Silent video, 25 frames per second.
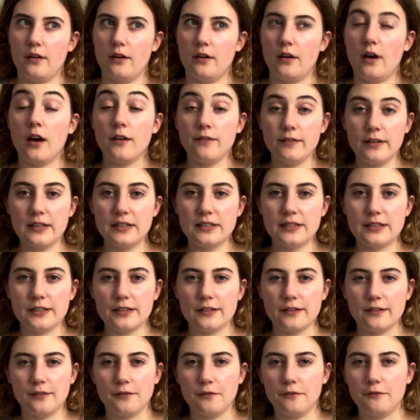of
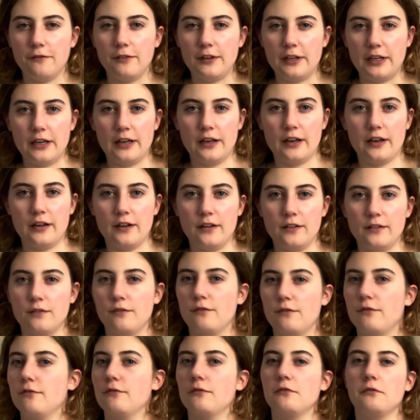it via
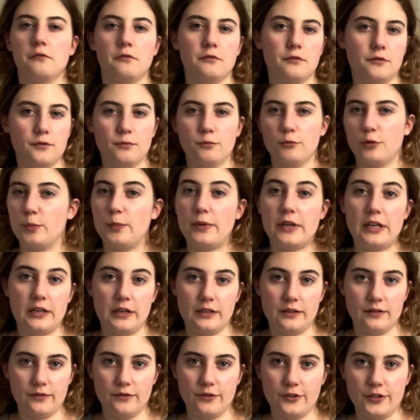
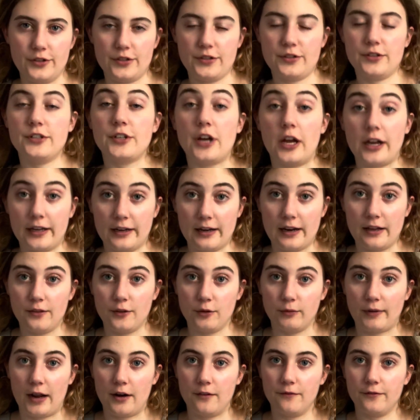repeated just stockinette in
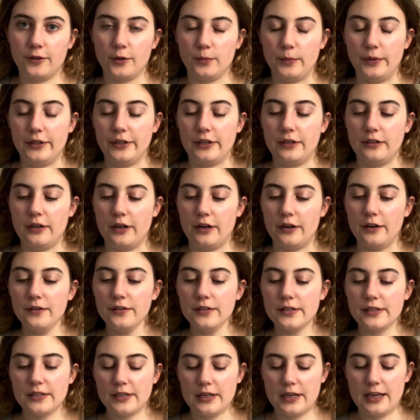the round for a million
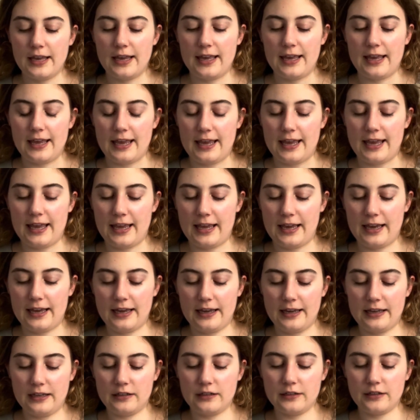years.
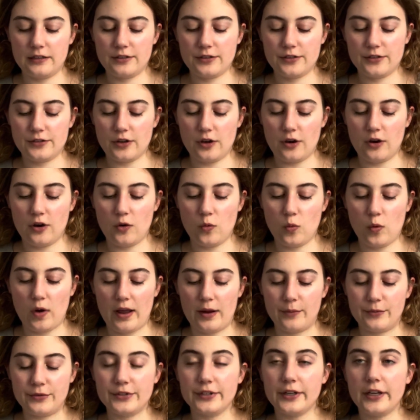And so I
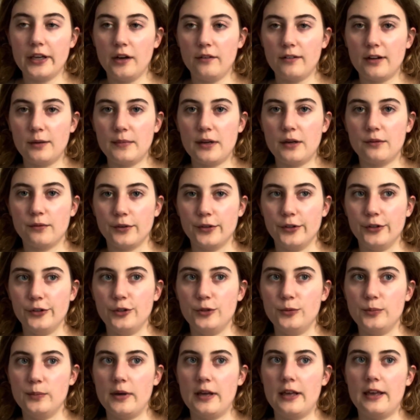was looking around my
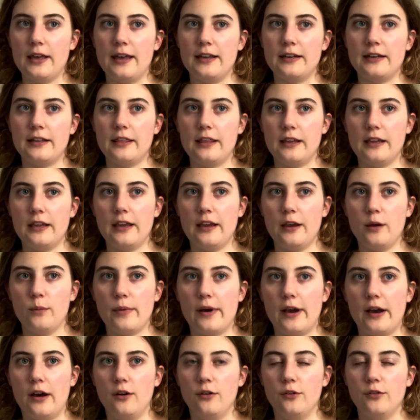room and thinking
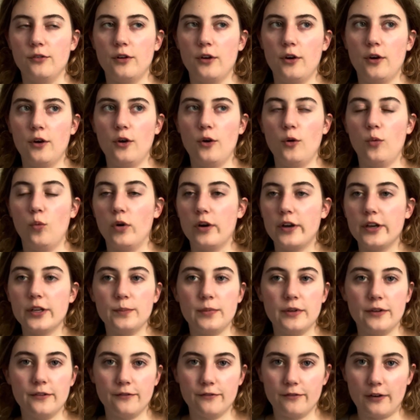about what could
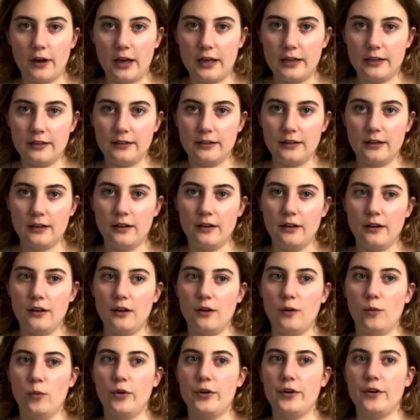be fun,
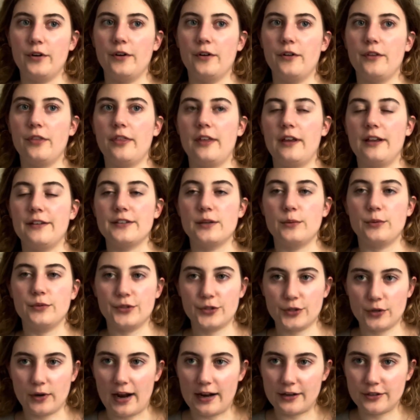what are things that would
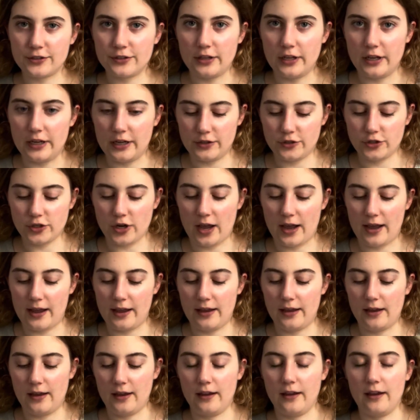scratch the itch
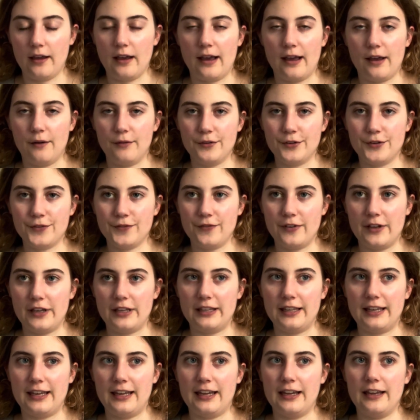I was
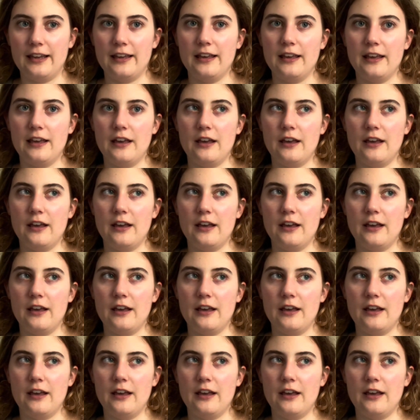feeling,